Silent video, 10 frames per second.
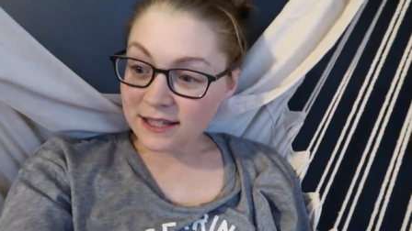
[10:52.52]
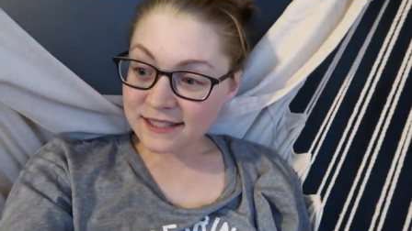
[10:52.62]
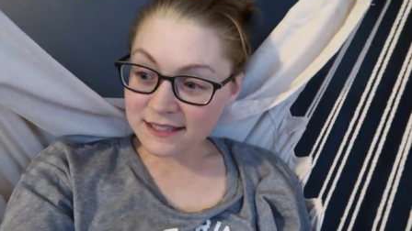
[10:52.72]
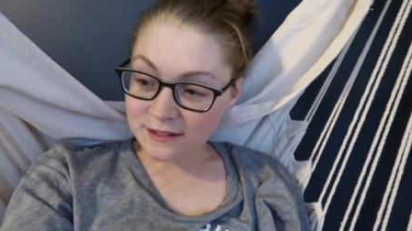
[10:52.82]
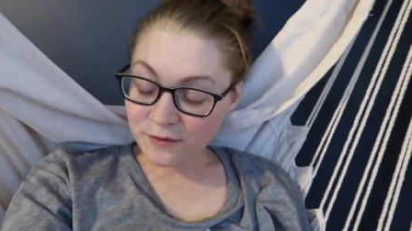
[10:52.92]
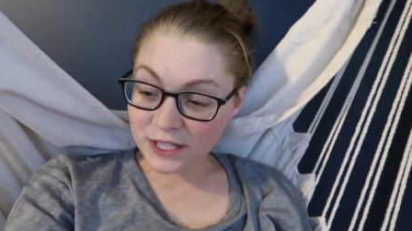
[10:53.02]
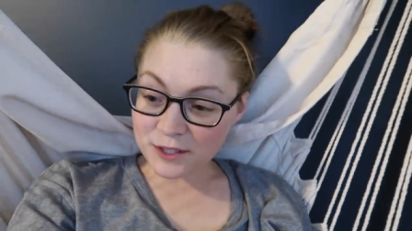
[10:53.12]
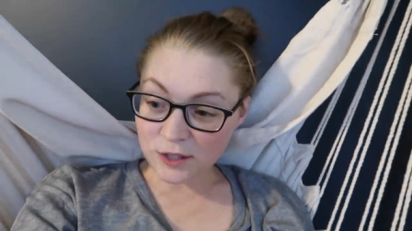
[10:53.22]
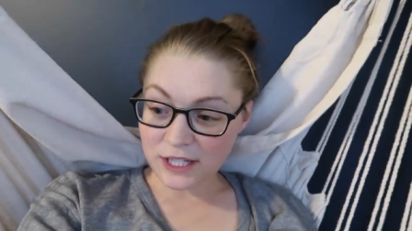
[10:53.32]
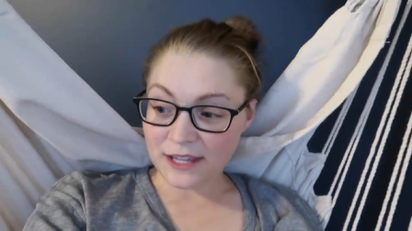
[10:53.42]
this is a
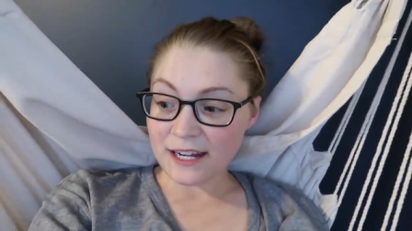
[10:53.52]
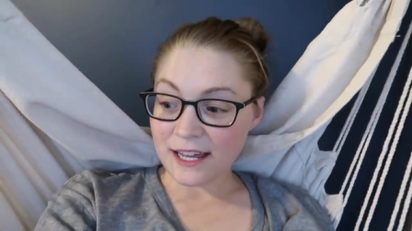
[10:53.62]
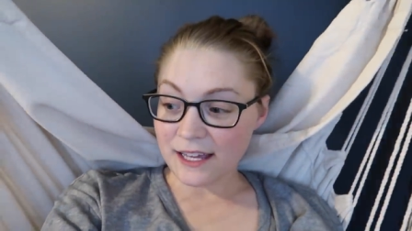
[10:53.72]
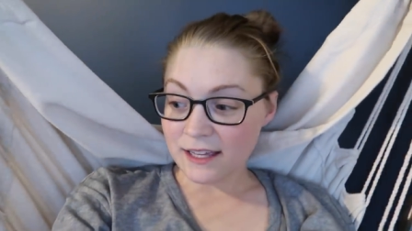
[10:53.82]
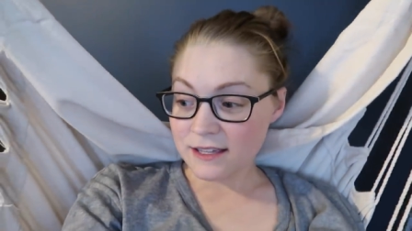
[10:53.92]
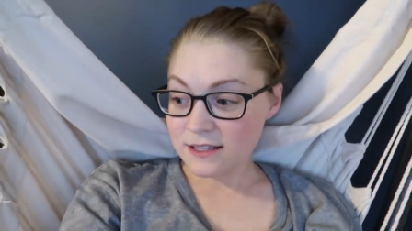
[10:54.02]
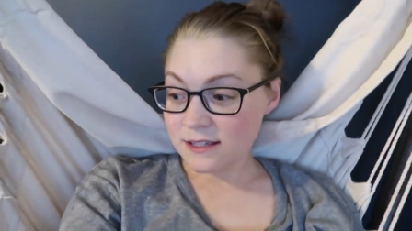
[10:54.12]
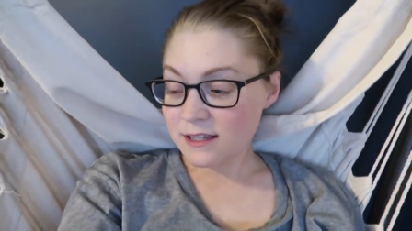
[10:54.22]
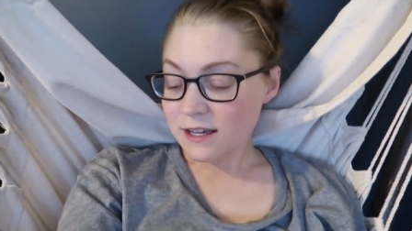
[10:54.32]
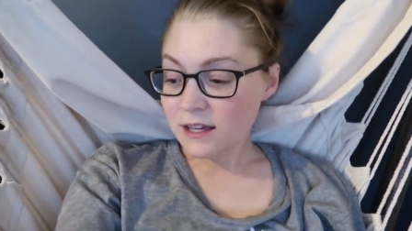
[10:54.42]
victory that I
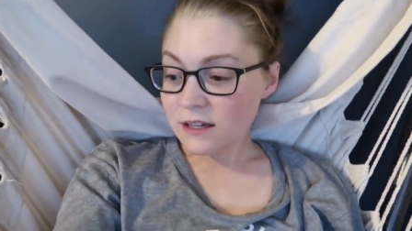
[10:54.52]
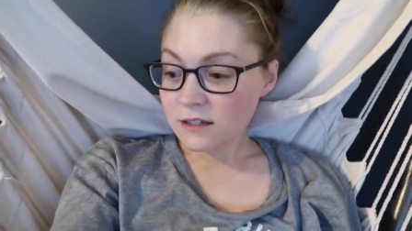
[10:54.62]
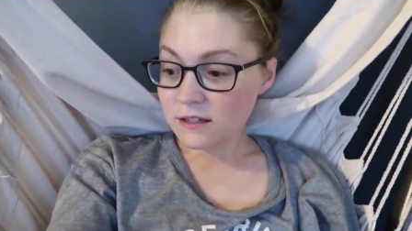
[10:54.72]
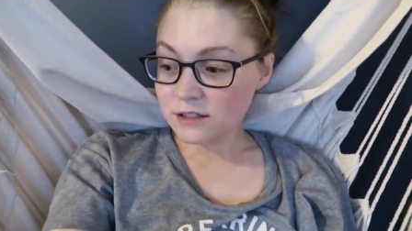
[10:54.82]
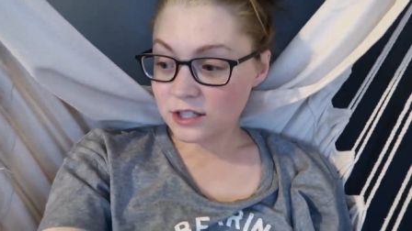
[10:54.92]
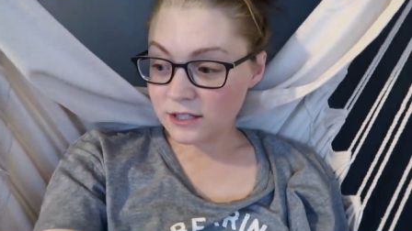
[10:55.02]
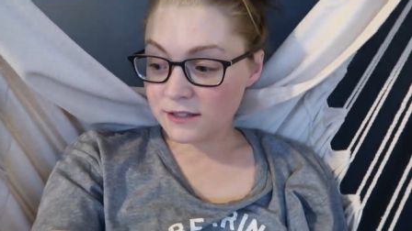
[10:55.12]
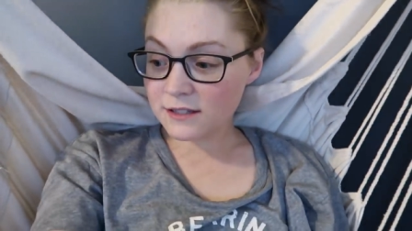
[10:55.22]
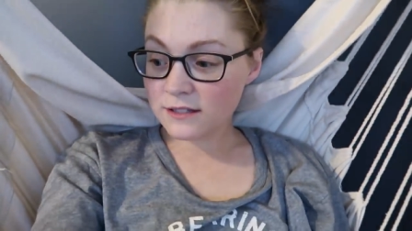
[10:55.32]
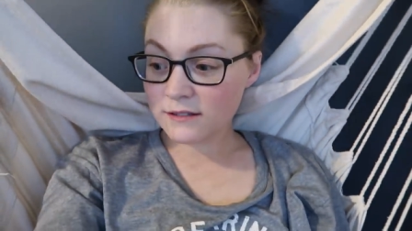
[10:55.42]
could
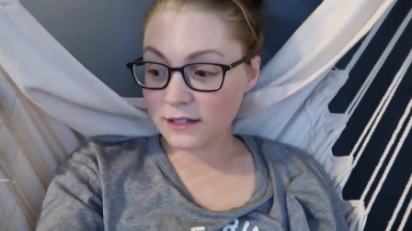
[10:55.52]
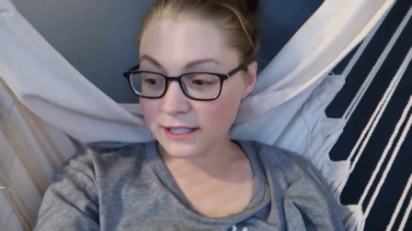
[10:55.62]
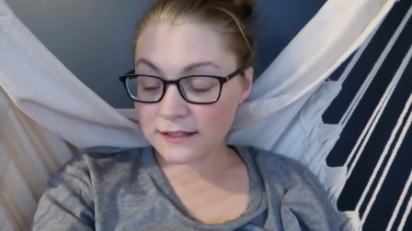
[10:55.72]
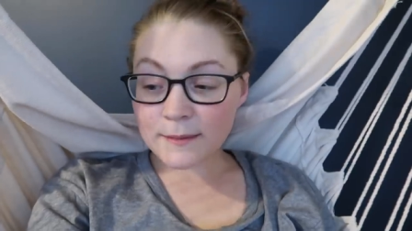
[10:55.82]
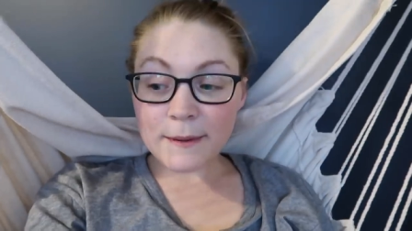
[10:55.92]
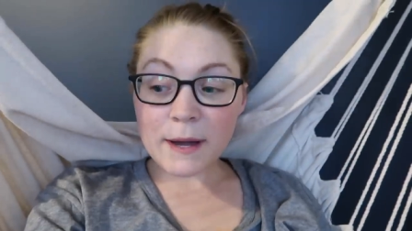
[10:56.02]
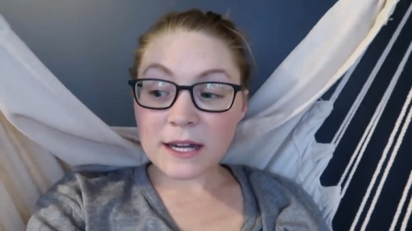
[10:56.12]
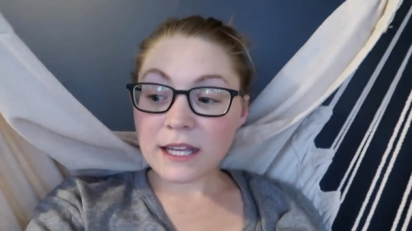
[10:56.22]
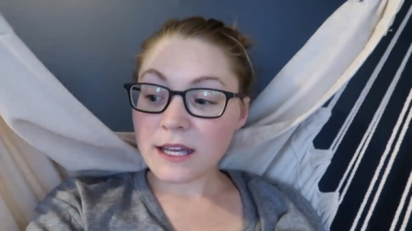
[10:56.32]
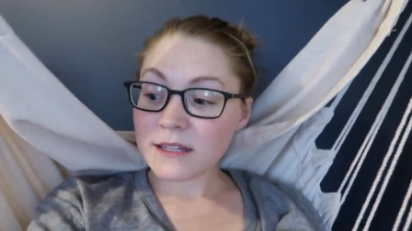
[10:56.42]
just listen to my
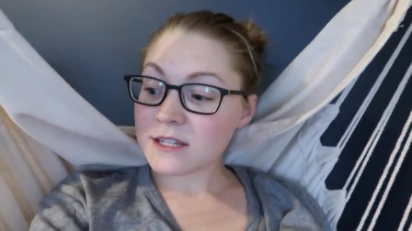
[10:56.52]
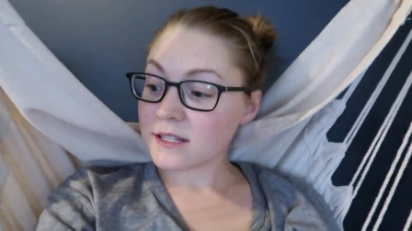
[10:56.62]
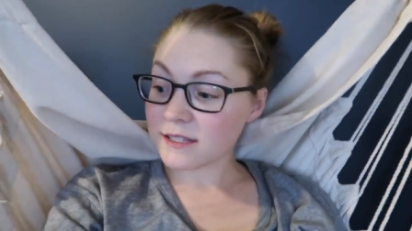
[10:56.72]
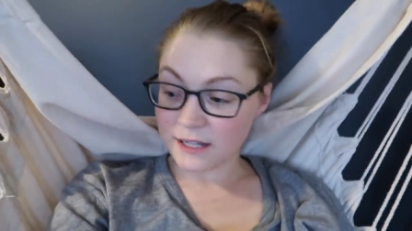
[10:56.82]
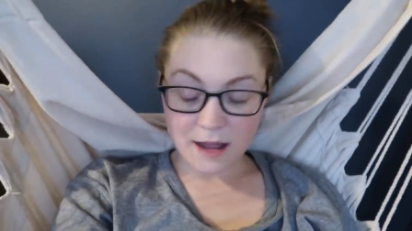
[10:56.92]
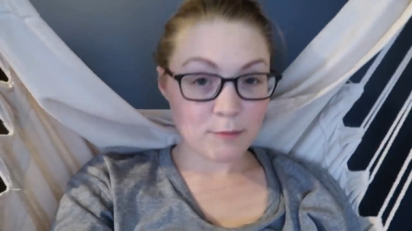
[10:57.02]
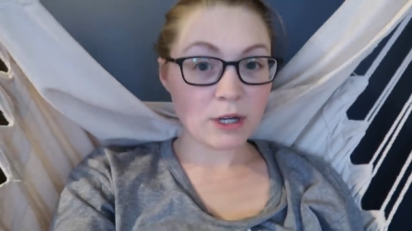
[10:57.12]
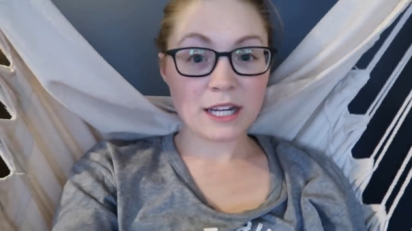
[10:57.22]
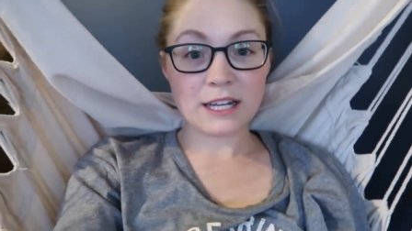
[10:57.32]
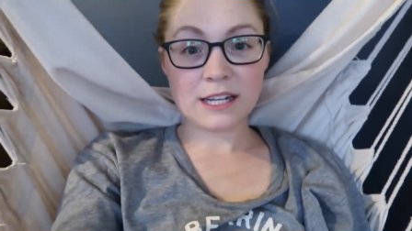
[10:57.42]
body and just stop
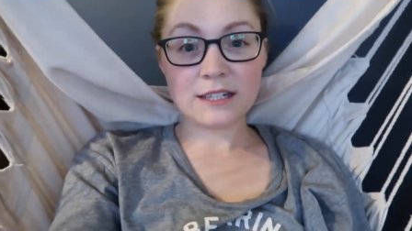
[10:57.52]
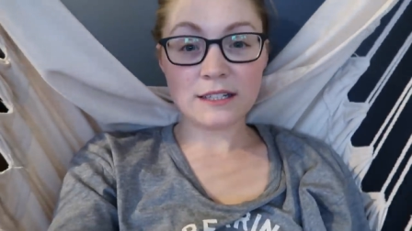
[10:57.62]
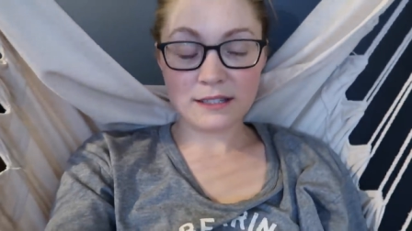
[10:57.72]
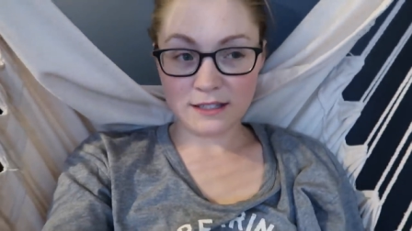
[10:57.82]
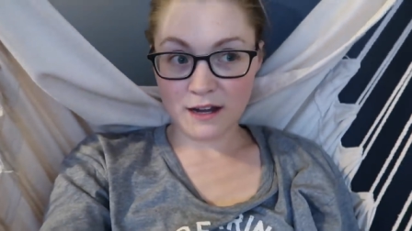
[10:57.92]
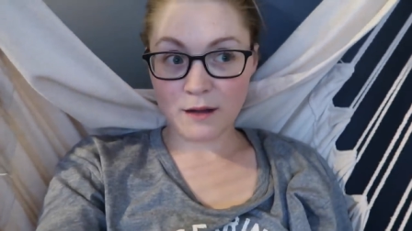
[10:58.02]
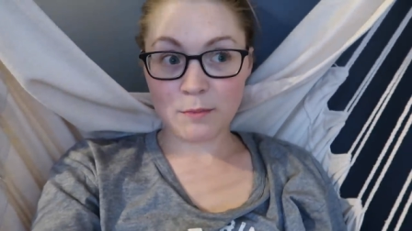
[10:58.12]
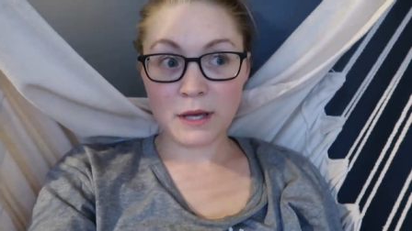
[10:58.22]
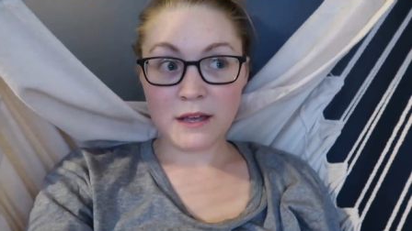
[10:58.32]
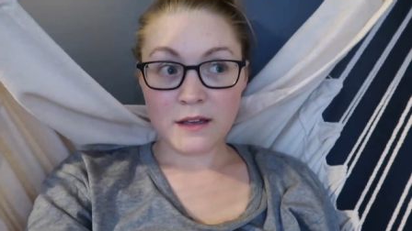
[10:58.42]
when I needed to
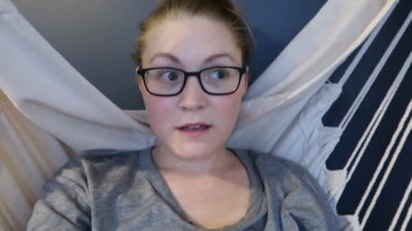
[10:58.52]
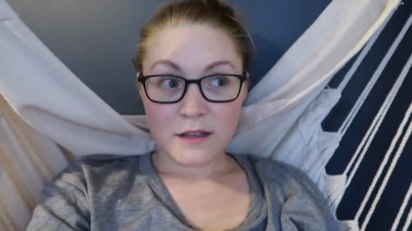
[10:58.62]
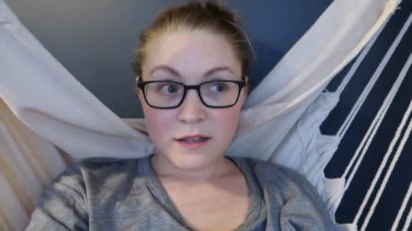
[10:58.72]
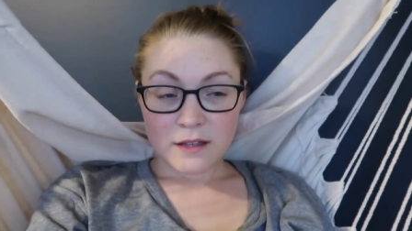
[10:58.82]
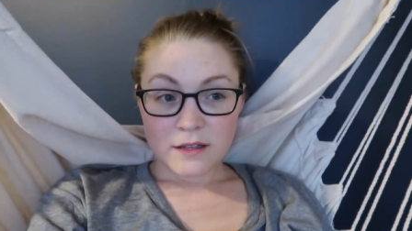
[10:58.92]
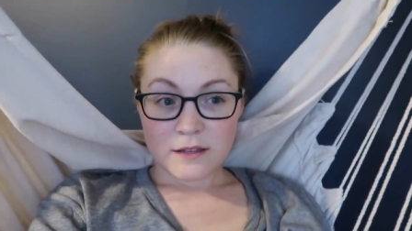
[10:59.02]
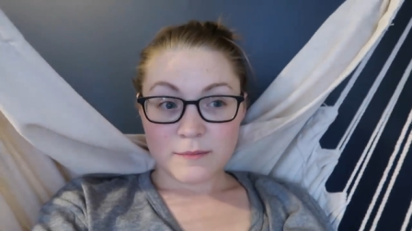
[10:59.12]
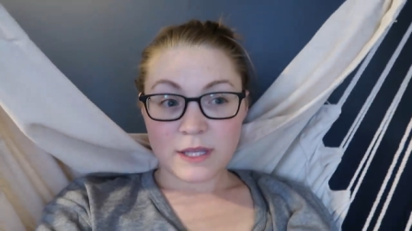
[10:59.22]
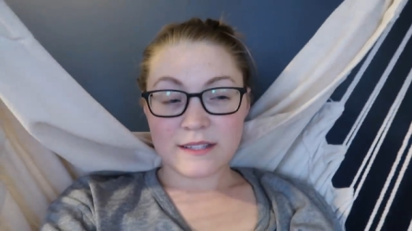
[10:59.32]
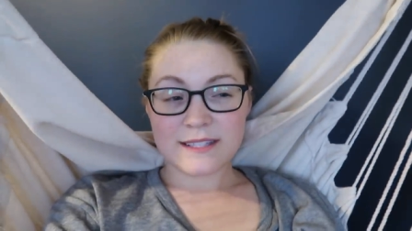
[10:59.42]
stop.
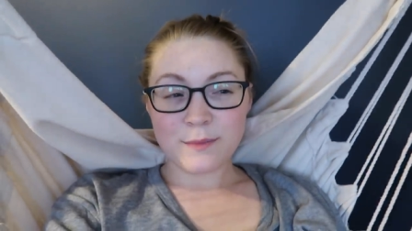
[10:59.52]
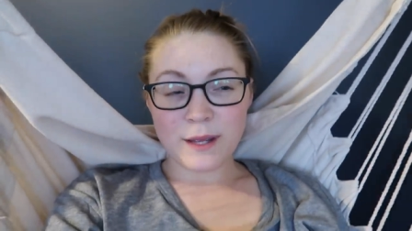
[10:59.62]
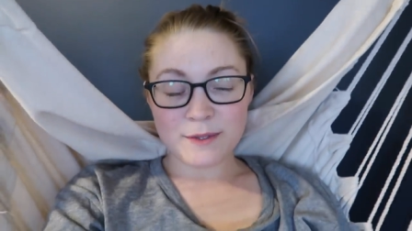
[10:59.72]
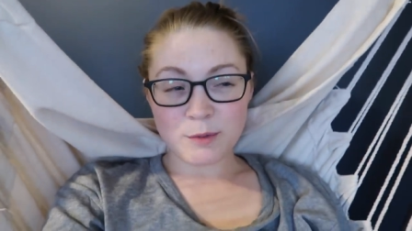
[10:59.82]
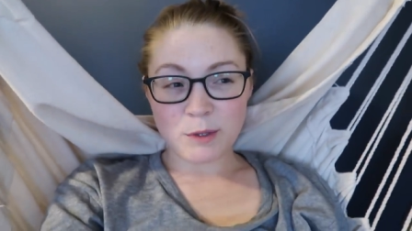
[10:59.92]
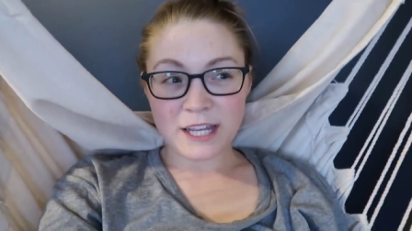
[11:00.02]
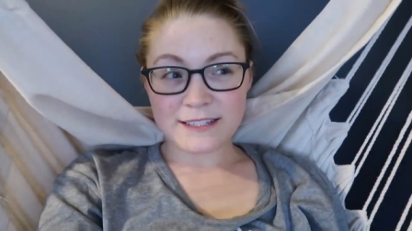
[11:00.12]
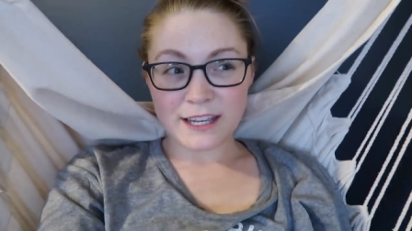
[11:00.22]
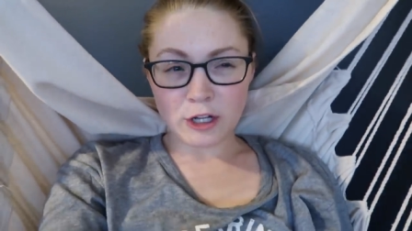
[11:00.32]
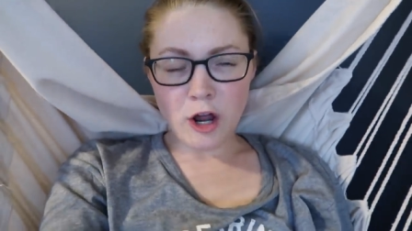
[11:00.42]
Because sometimes your brain's like,